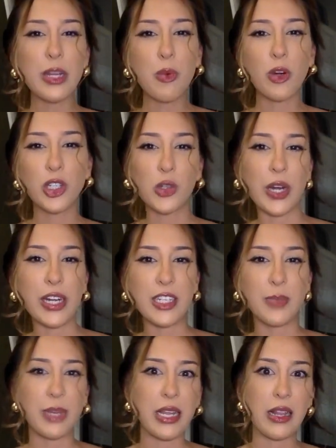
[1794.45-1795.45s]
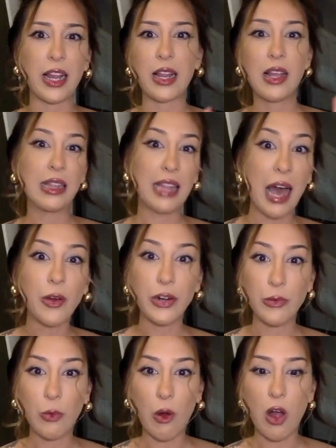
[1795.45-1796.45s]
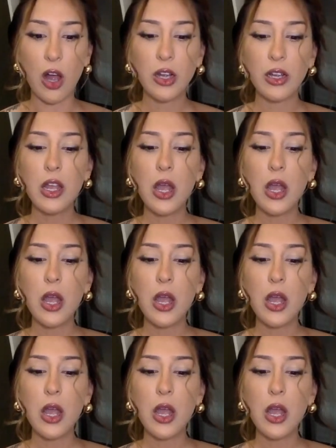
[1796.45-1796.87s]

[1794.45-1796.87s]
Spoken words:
portrayed as being like loud and wrong.